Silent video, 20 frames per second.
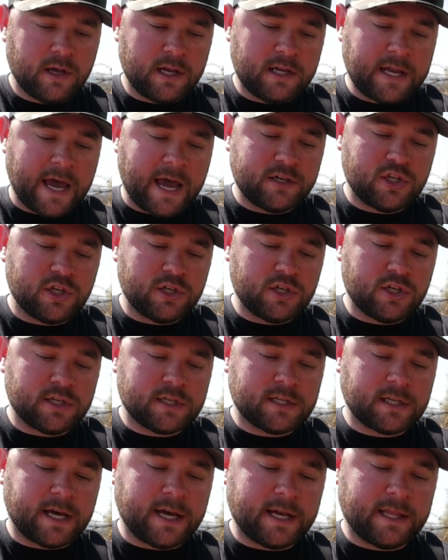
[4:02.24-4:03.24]
attach it
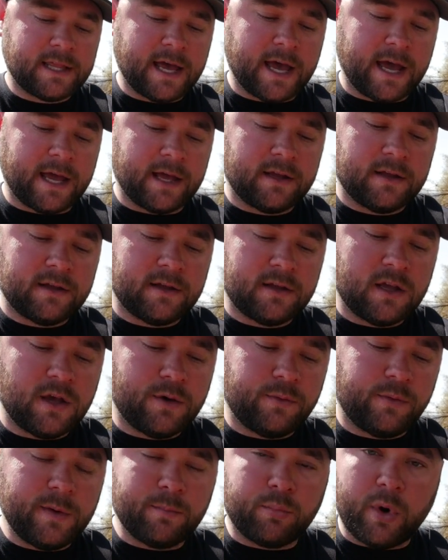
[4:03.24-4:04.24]
just like that.
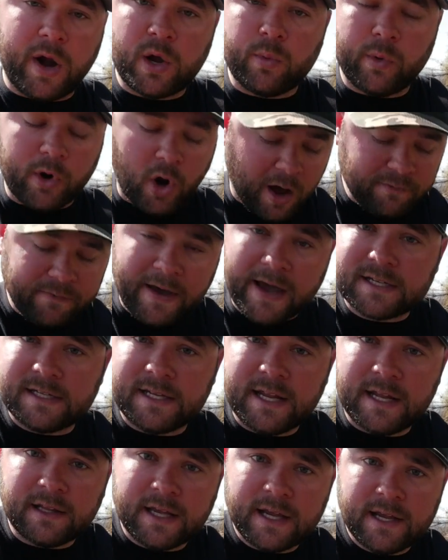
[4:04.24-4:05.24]
If we break one off
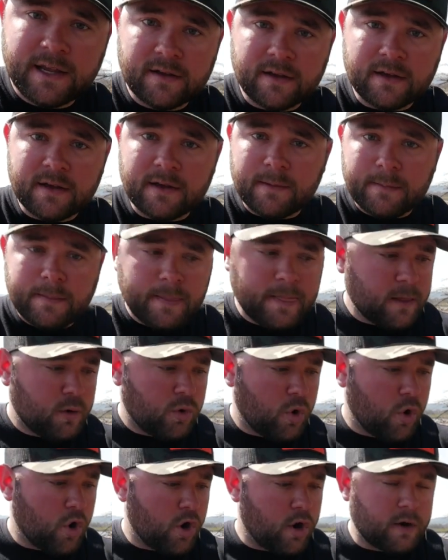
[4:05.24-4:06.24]
accidentally,
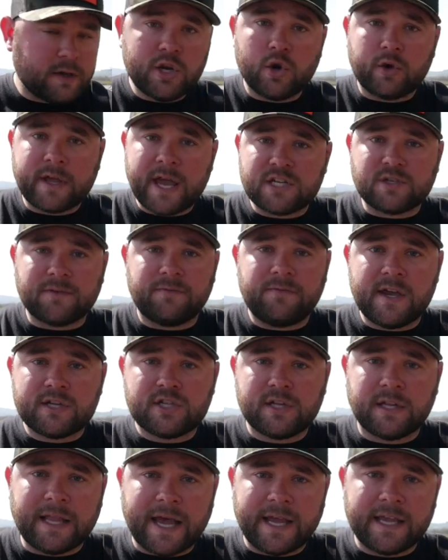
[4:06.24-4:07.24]
or you know catch a
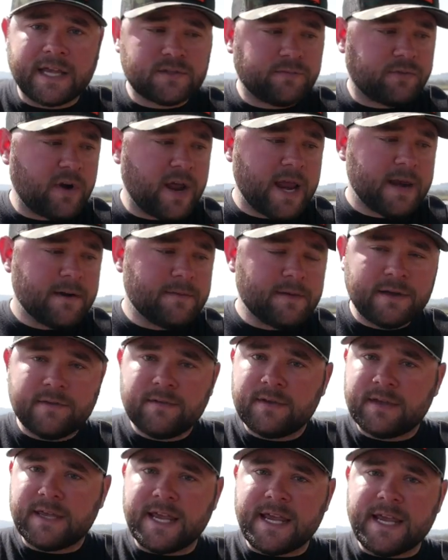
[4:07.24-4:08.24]
fish and line gets frayed,
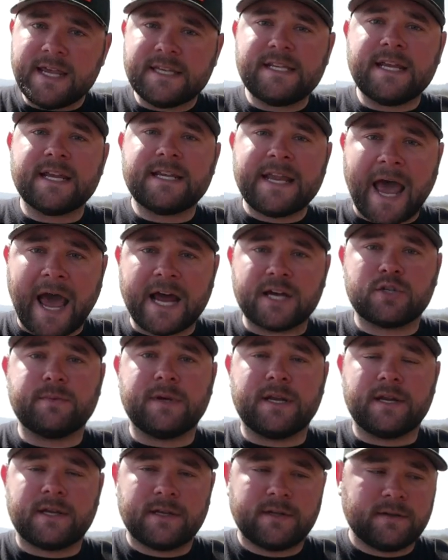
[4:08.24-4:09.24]
easy
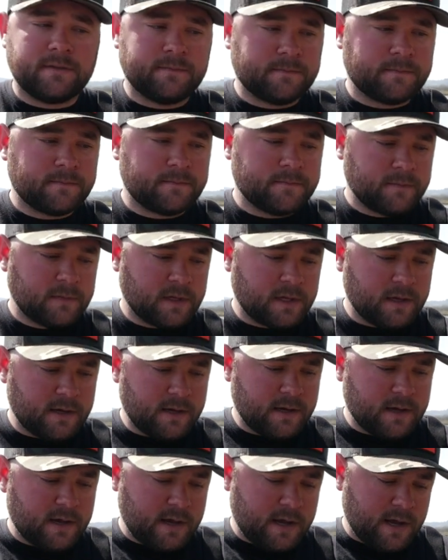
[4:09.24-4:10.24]
attachment.
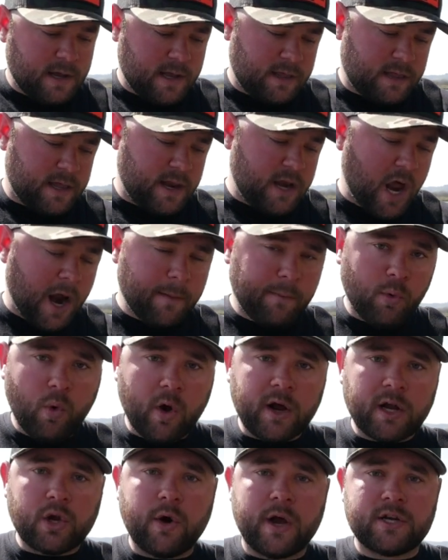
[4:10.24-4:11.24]
The number
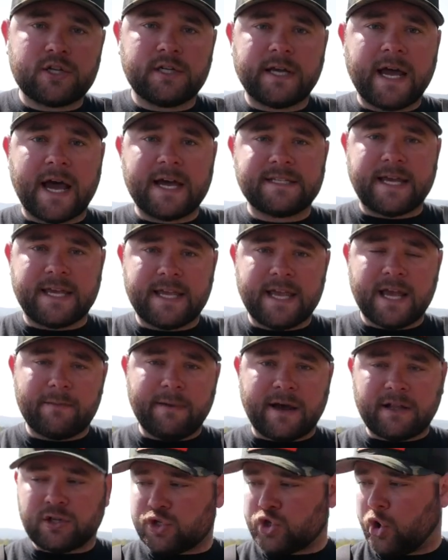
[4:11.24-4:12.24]
one question guys I get
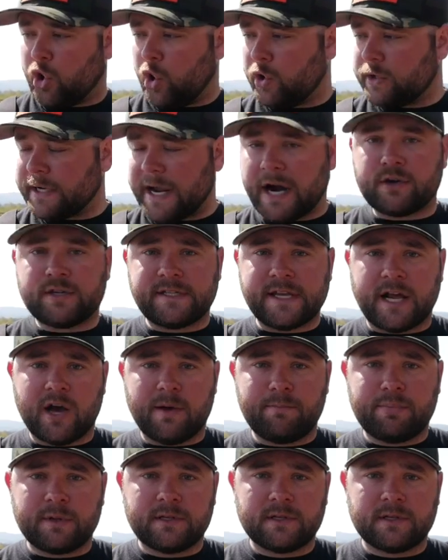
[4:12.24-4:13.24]
about this whole entire setup